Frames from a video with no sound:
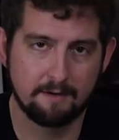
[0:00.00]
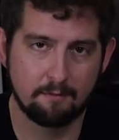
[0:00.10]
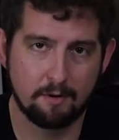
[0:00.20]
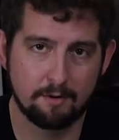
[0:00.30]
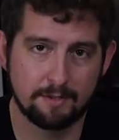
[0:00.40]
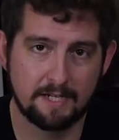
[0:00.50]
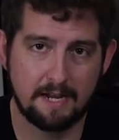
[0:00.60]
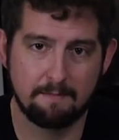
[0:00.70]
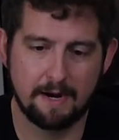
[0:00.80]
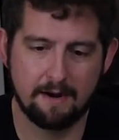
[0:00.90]
roller
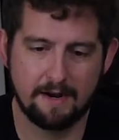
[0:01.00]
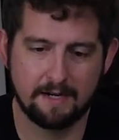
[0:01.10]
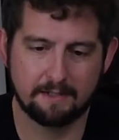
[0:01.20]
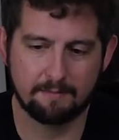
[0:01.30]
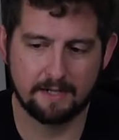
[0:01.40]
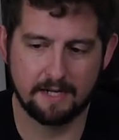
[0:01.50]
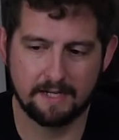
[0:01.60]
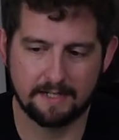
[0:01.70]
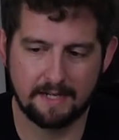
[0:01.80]
skate bearings, because